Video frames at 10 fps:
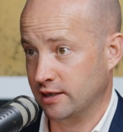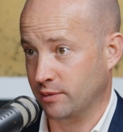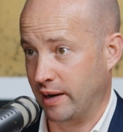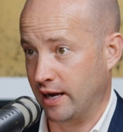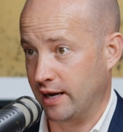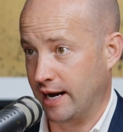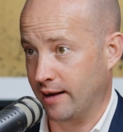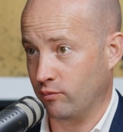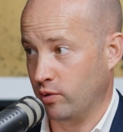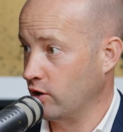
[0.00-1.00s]
To me,
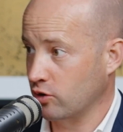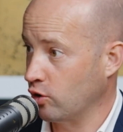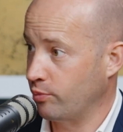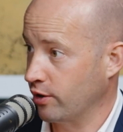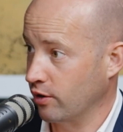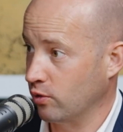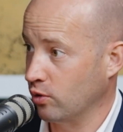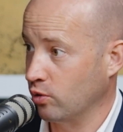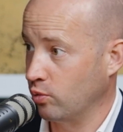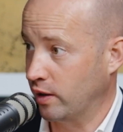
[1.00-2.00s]
we're not corporate at
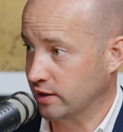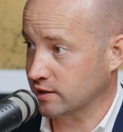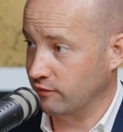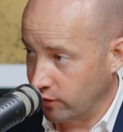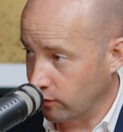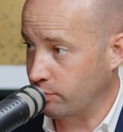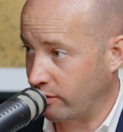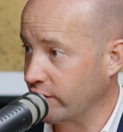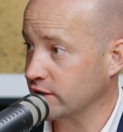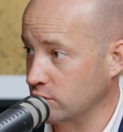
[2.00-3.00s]
all. We're just a very
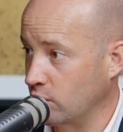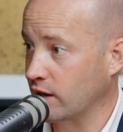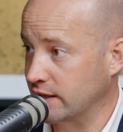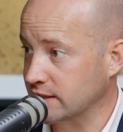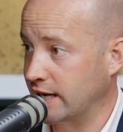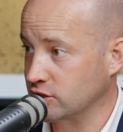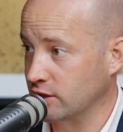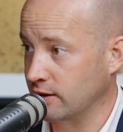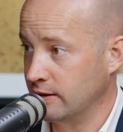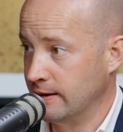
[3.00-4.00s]
professional
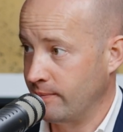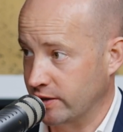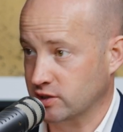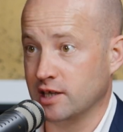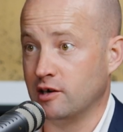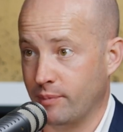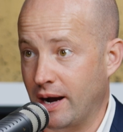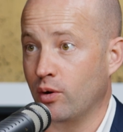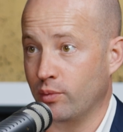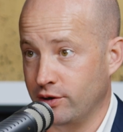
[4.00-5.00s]
organisation that's clear
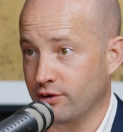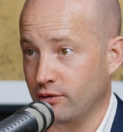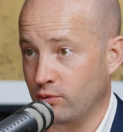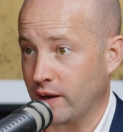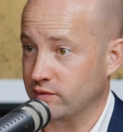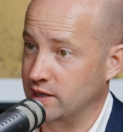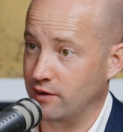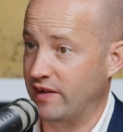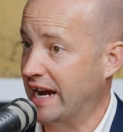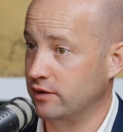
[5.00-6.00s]
about what we do. We have a set
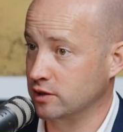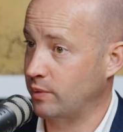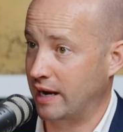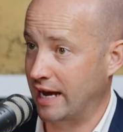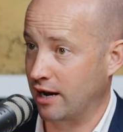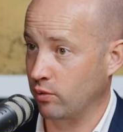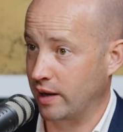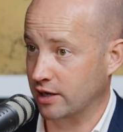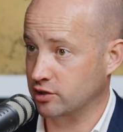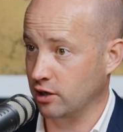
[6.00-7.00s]
of values by how
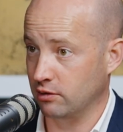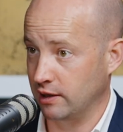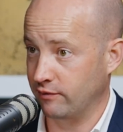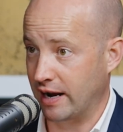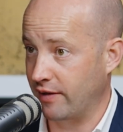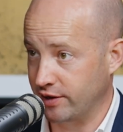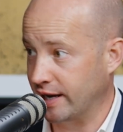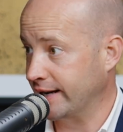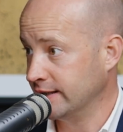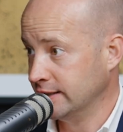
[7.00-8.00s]
we actually go and live out the
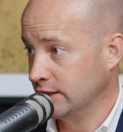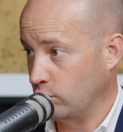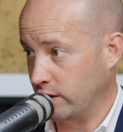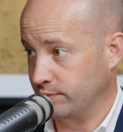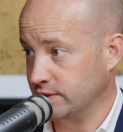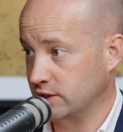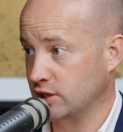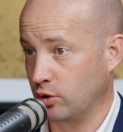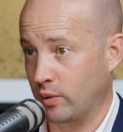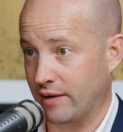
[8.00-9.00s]
day. We're in a
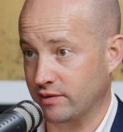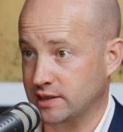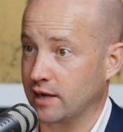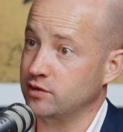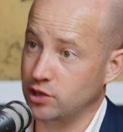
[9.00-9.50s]
position that we have a set of